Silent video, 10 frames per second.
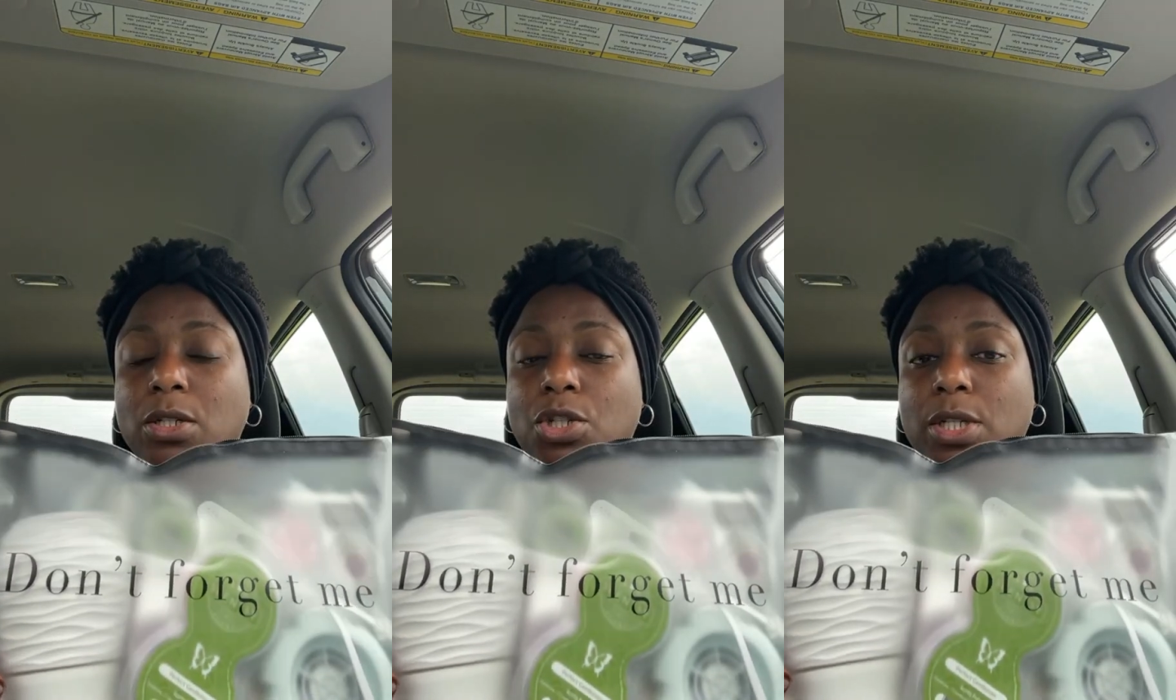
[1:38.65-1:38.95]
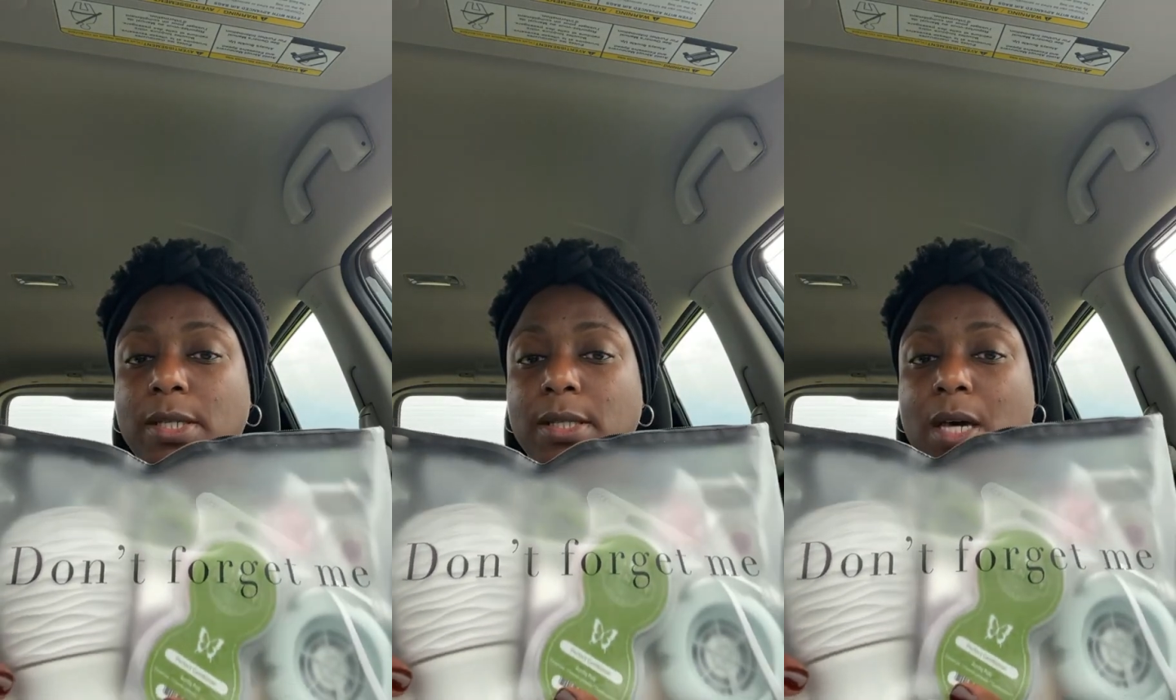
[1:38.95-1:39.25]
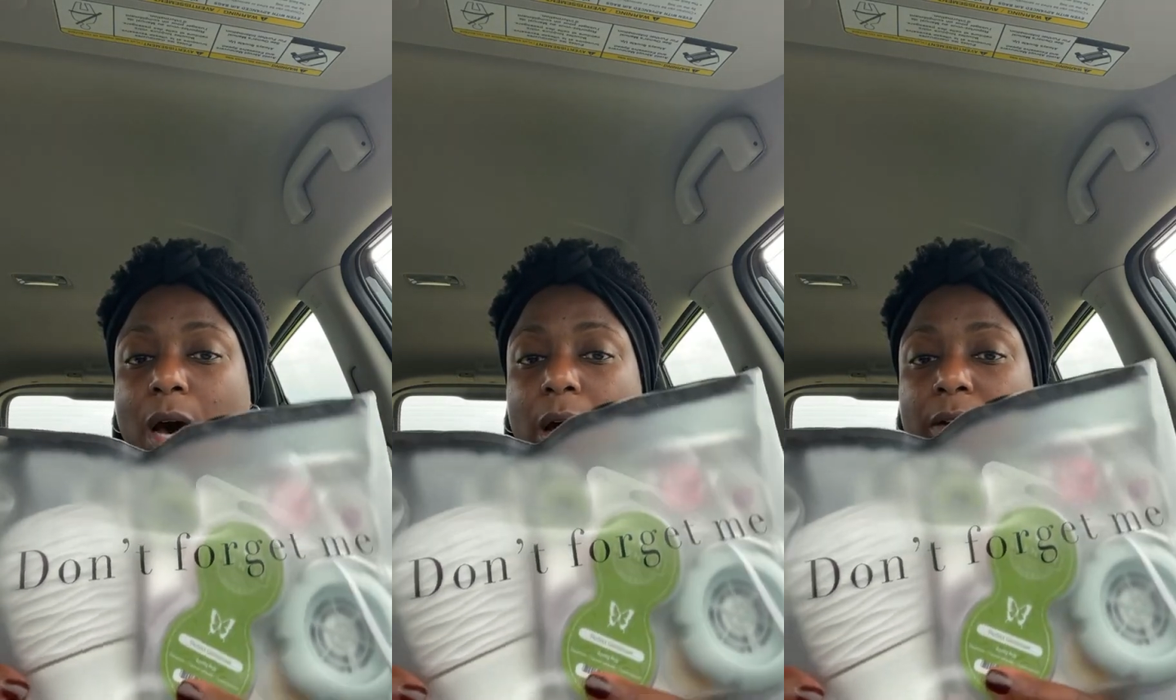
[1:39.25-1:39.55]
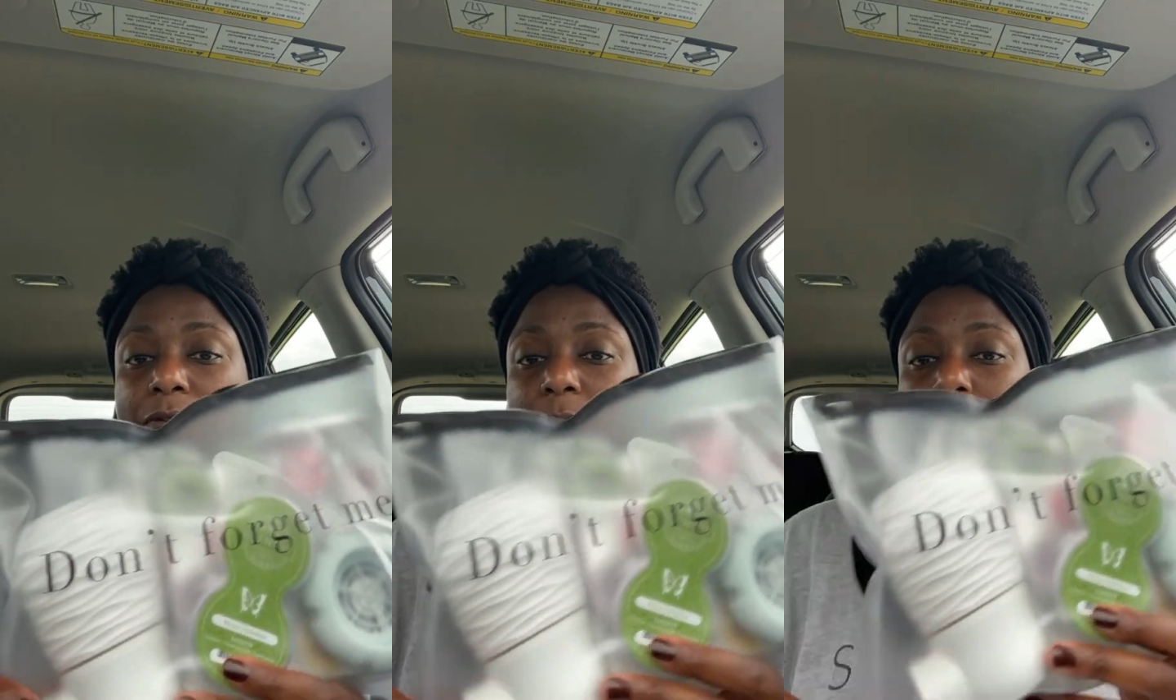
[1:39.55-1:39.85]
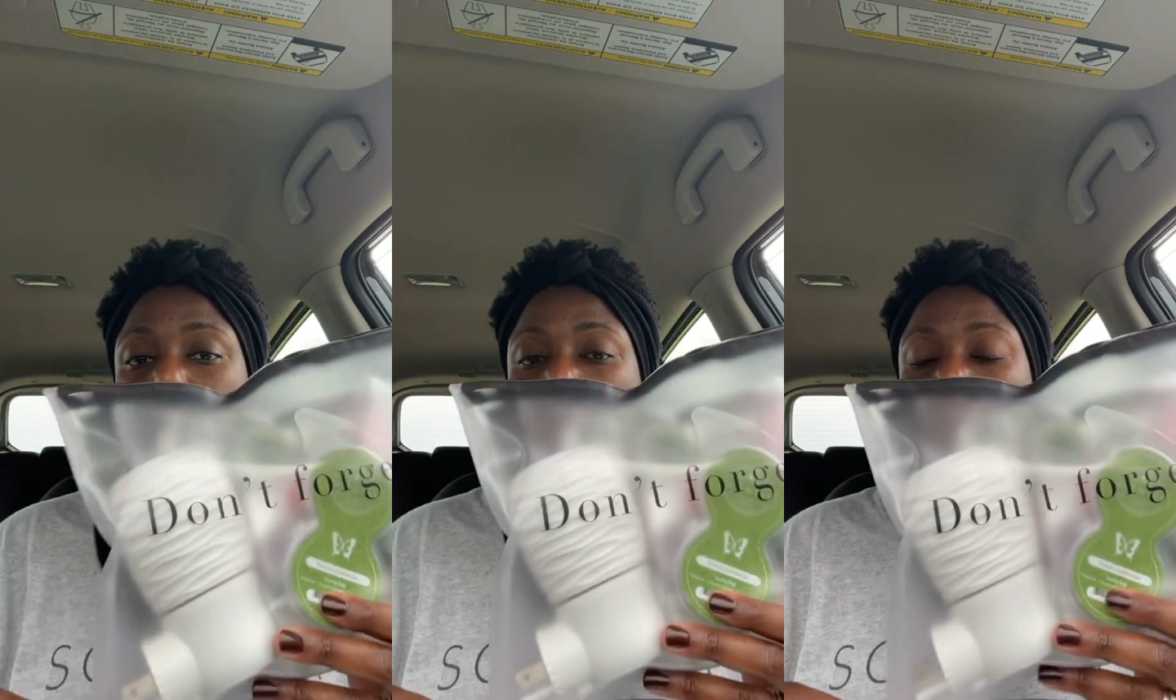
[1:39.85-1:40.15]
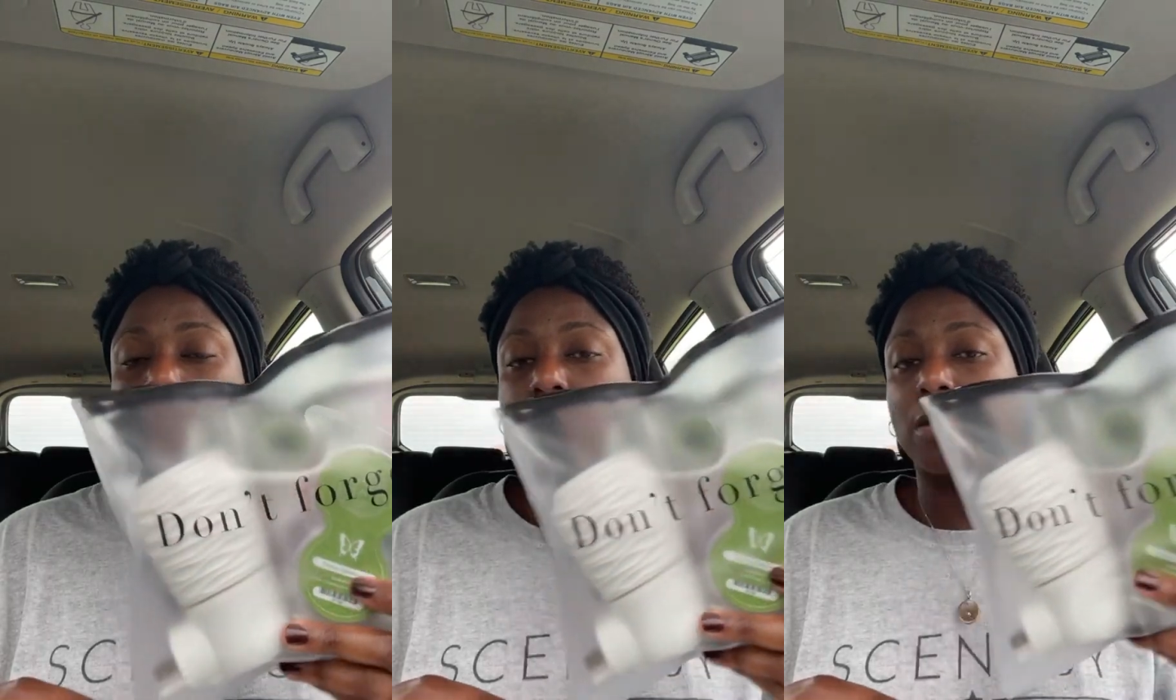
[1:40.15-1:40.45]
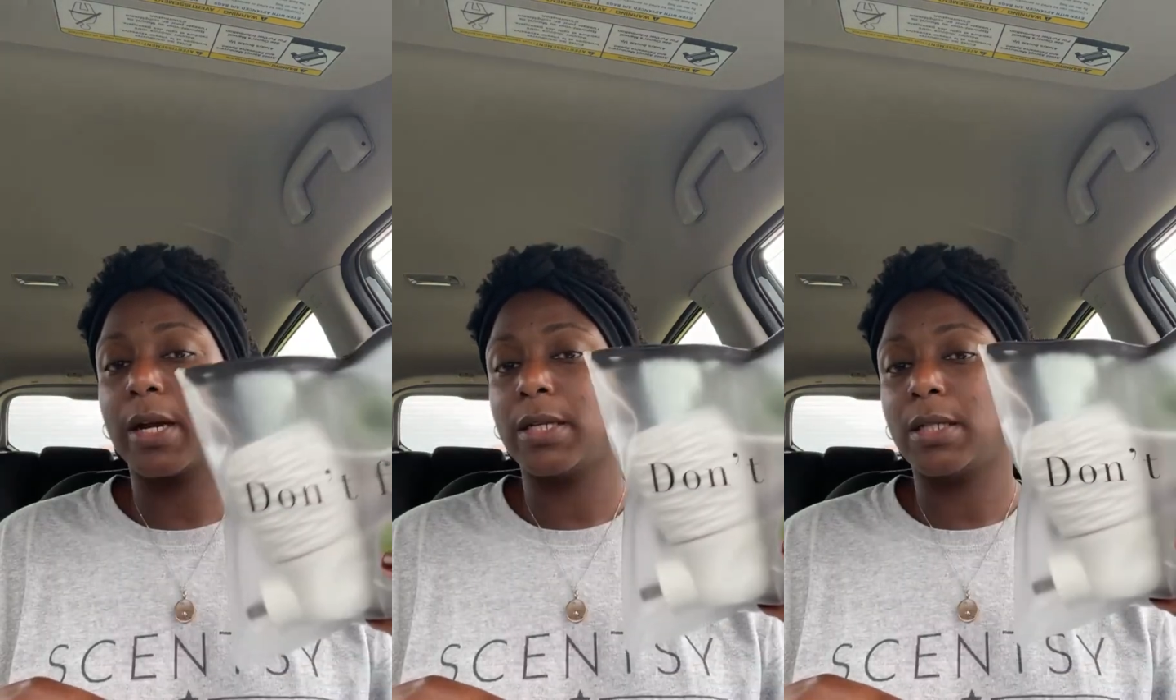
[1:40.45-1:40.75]
just got from
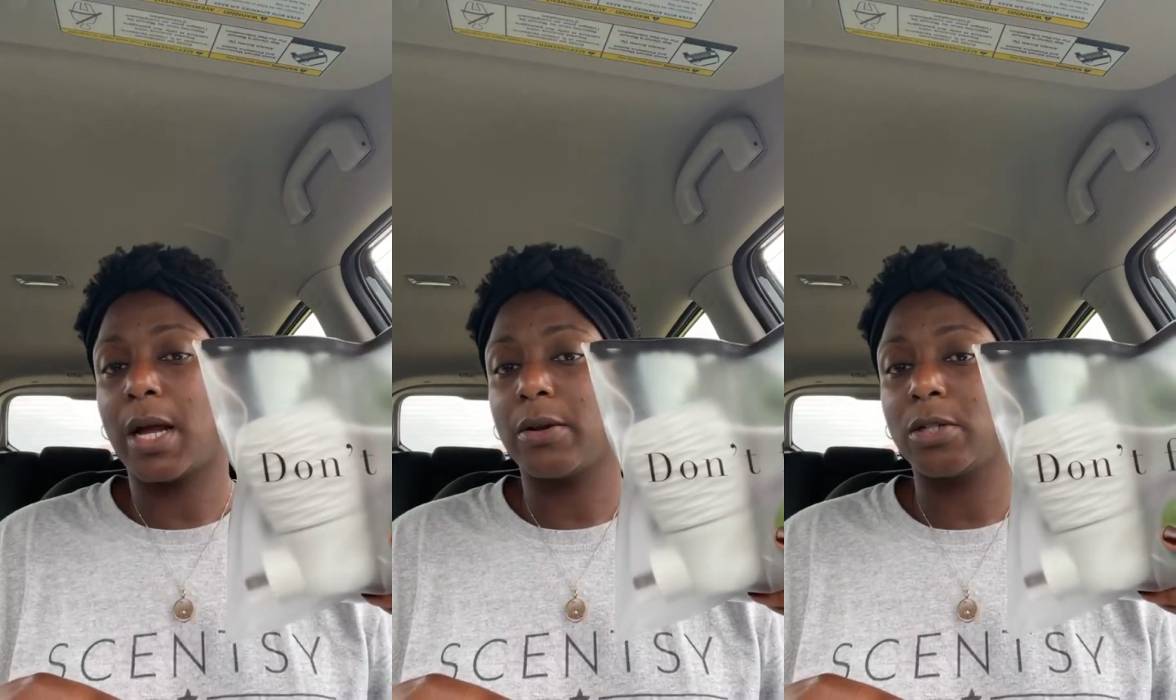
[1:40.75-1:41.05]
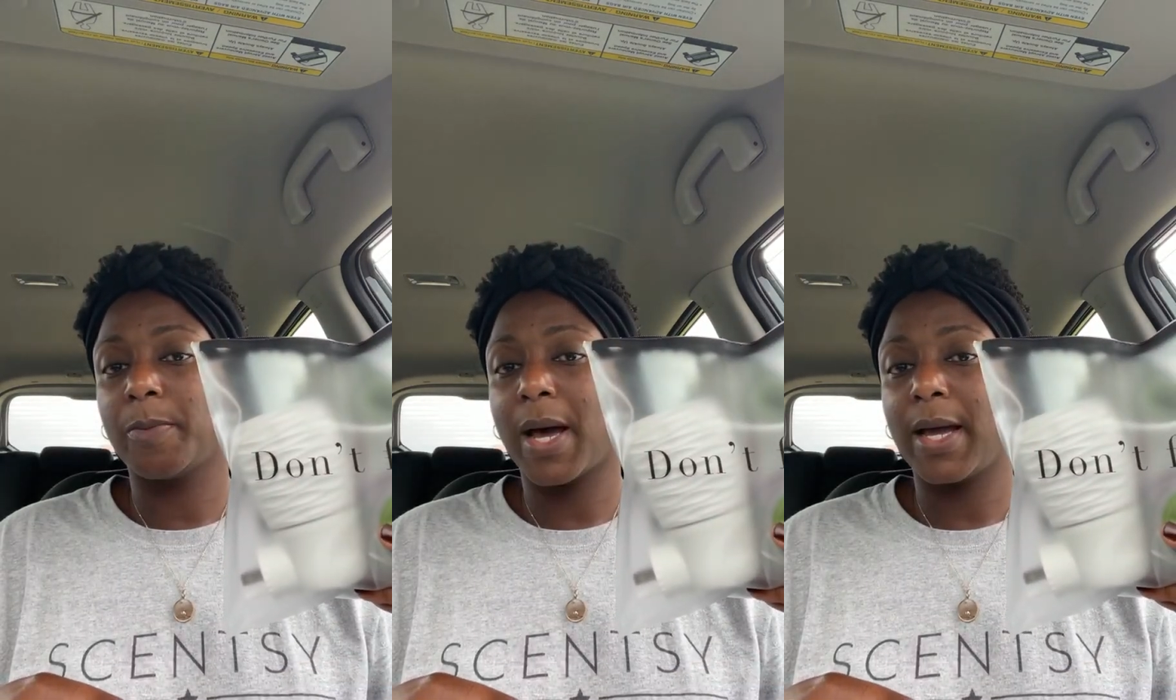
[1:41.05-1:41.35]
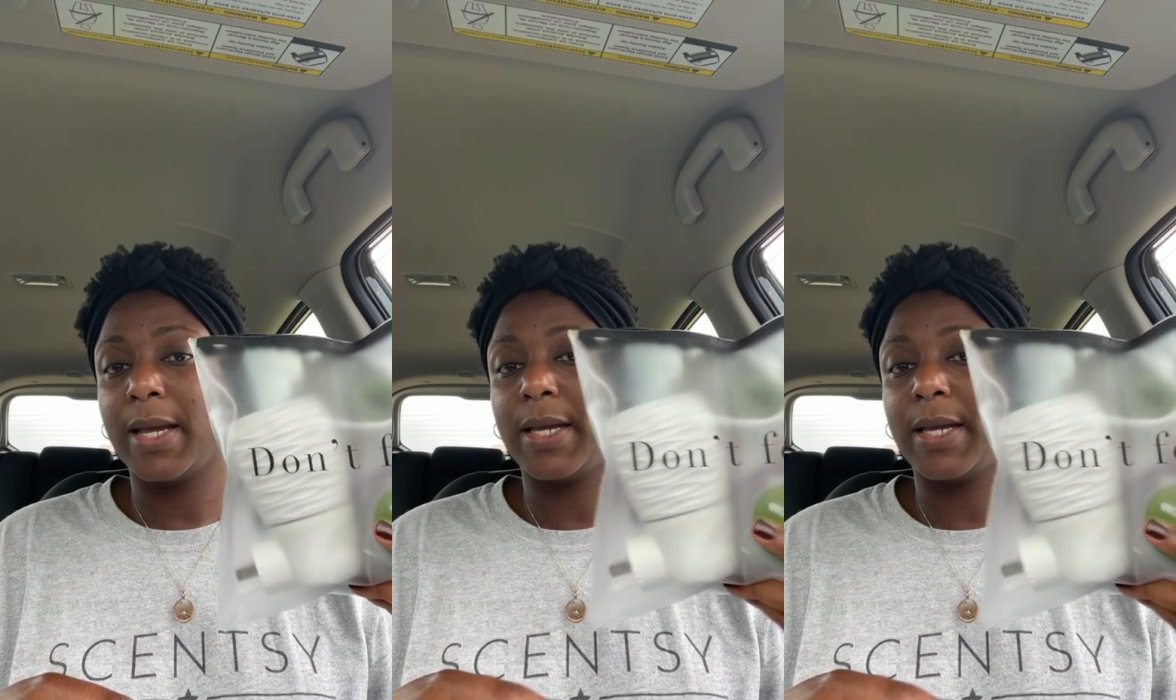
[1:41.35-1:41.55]
Target Dollar Spot. It